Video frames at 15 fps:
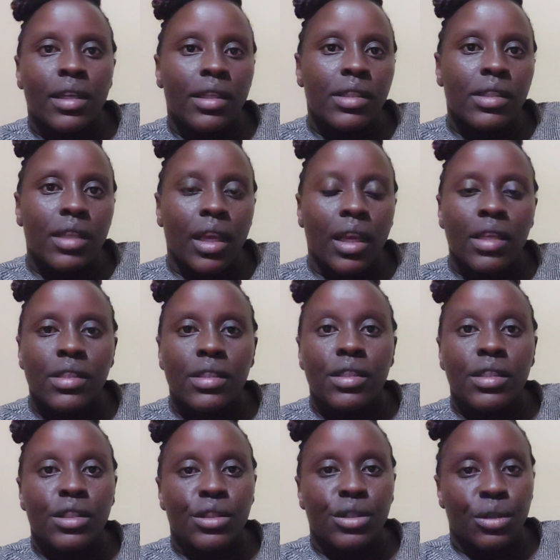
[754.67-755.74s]
risk is
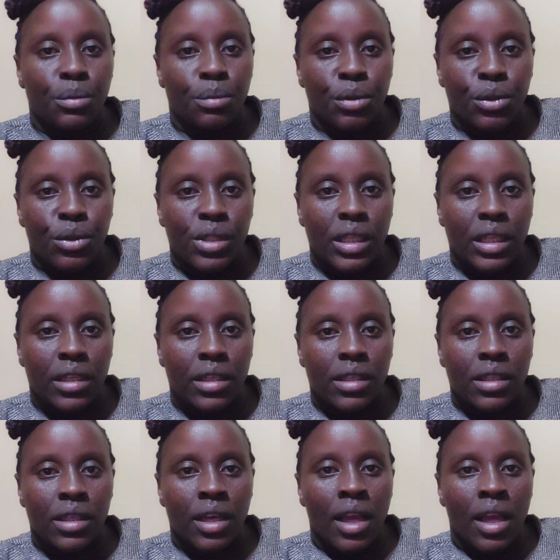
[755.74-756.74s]
distributed.